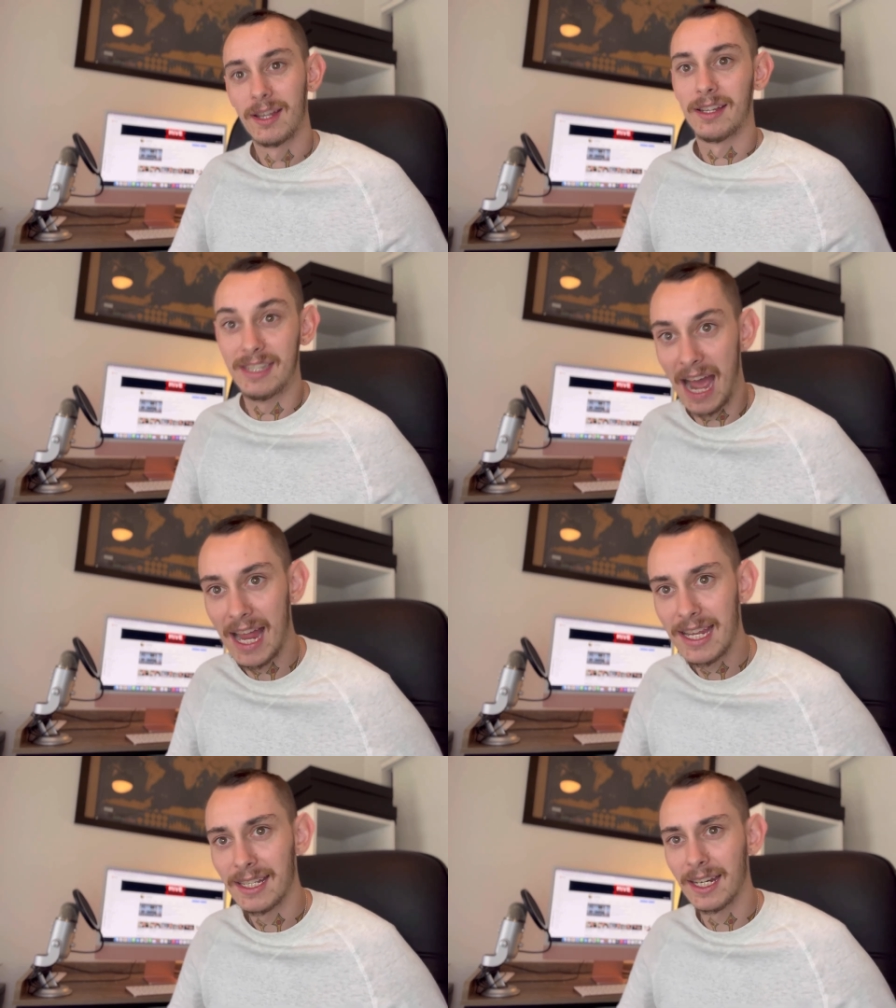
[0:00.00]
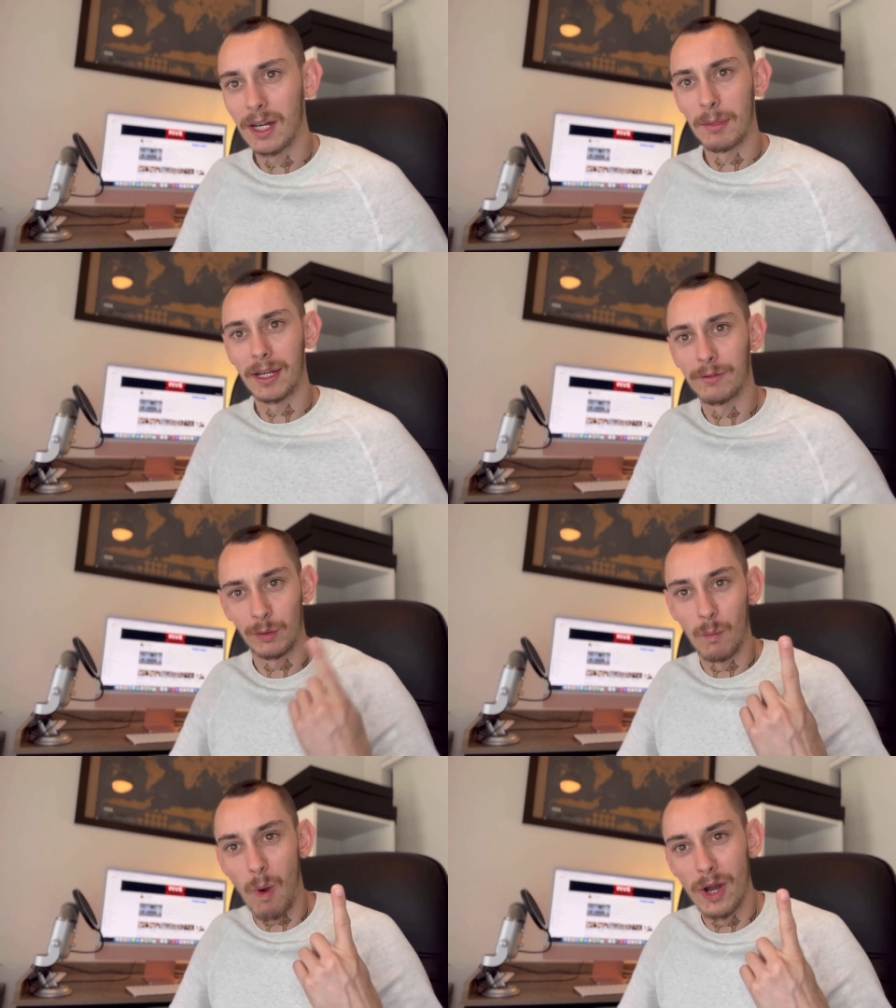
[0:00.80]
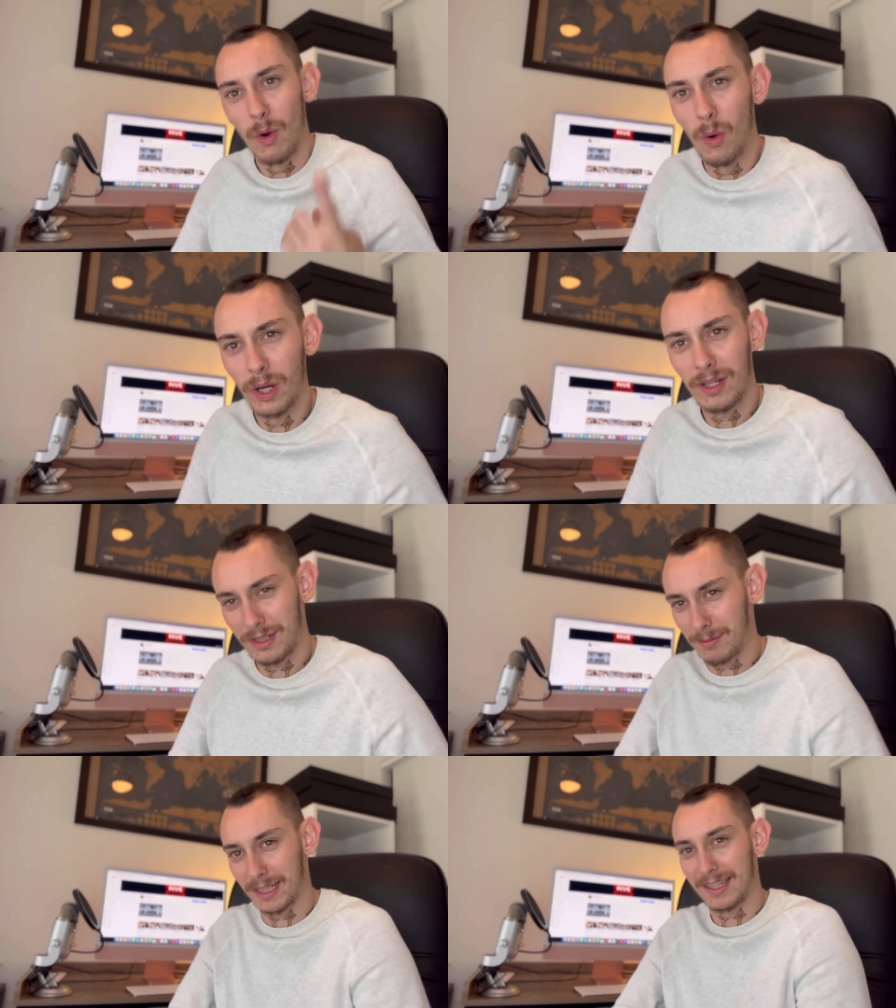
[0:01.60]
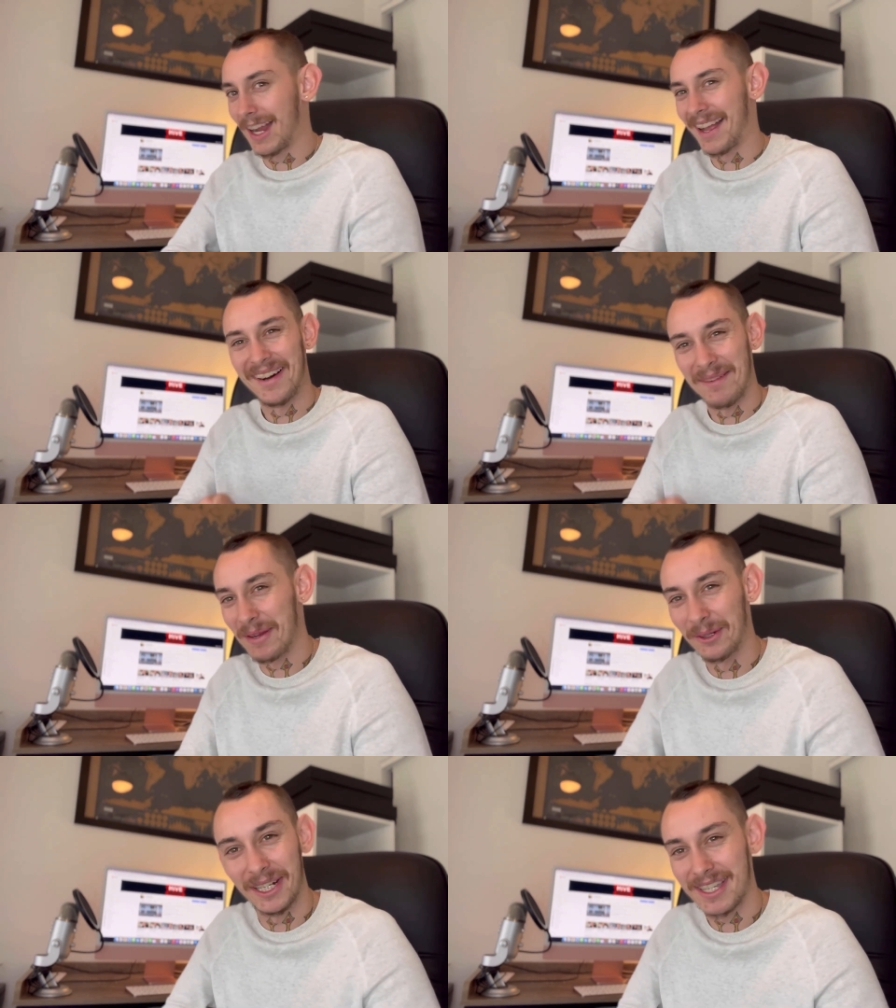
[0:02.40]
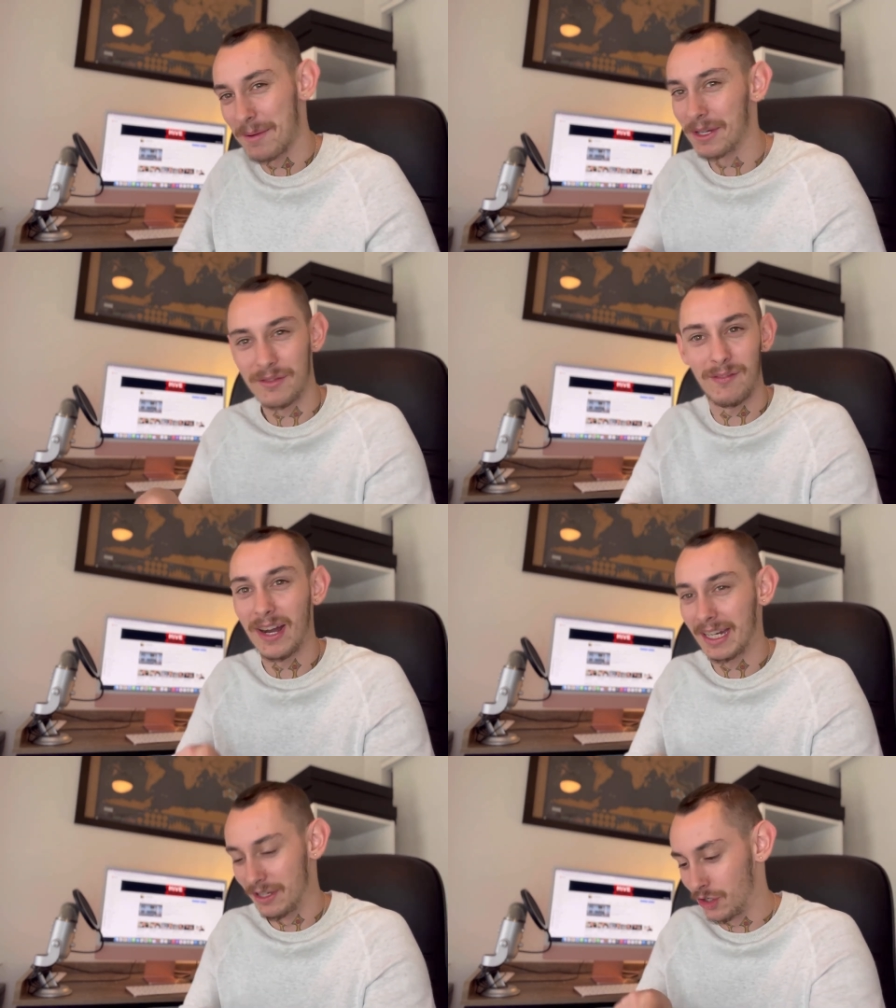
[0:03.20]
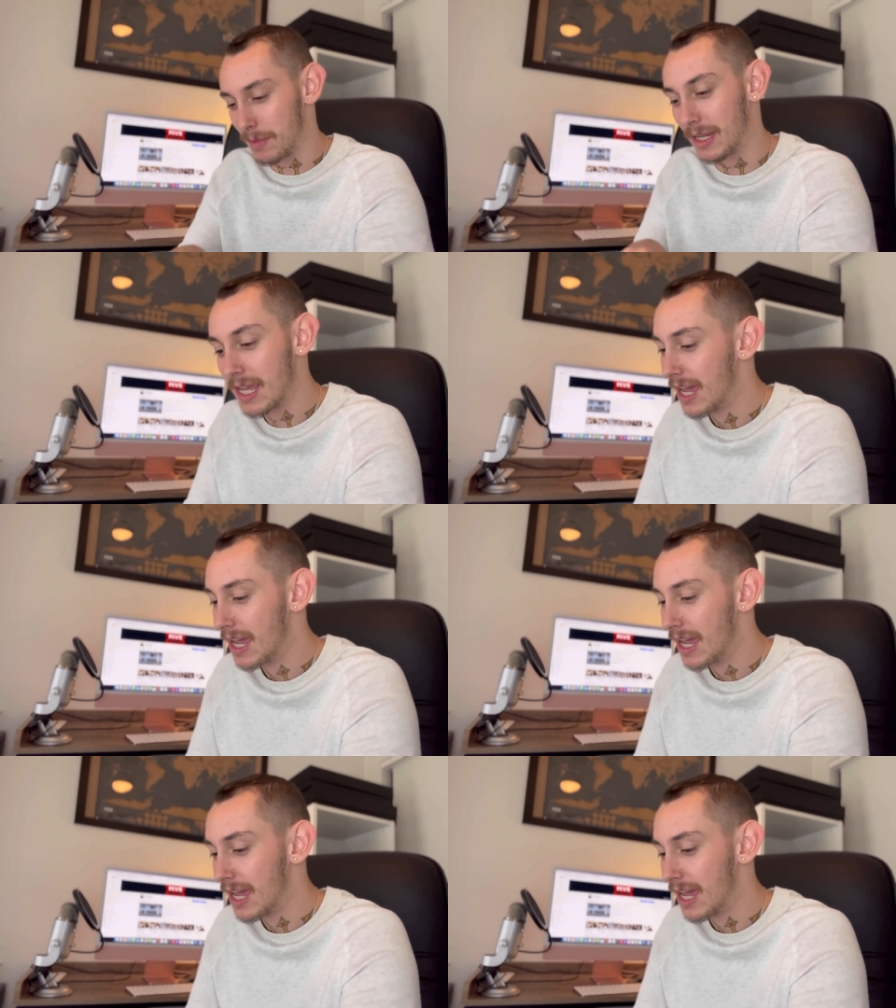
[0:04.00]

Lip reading: day. And I'm like, from one order? And I'm like, that can't be right. Someone's fucking jipped me.